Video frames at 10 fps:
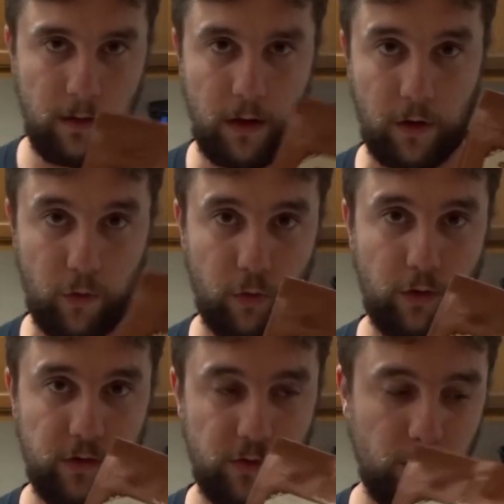a
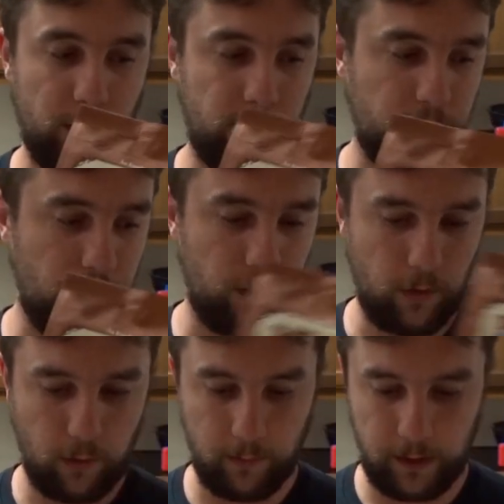quarter to one-third
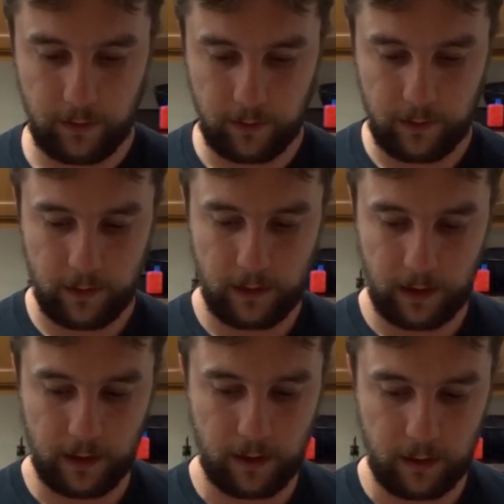wholemeal
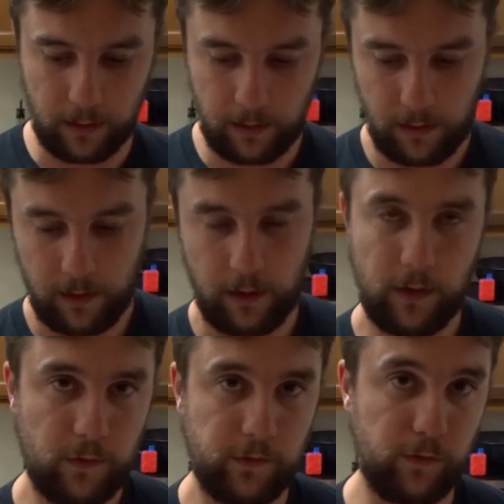and
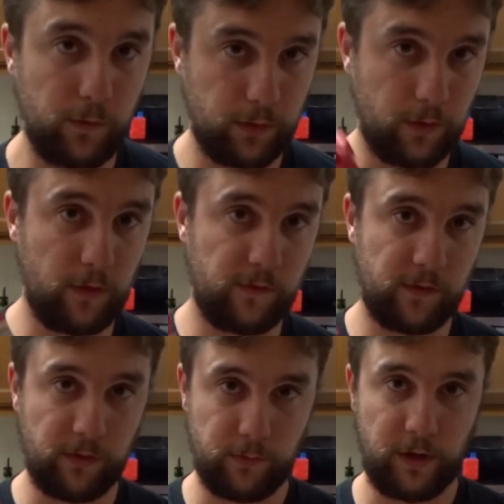two-thirds
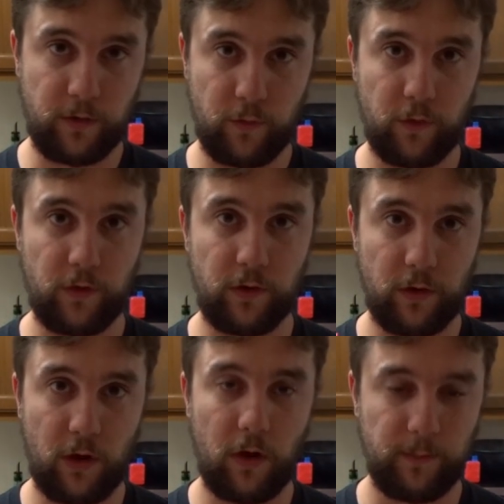to three-quarter
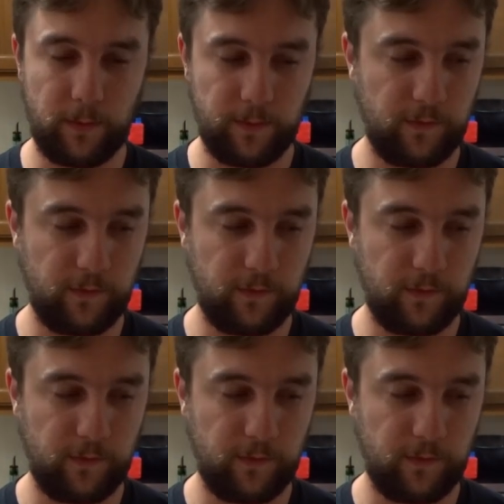all-purpose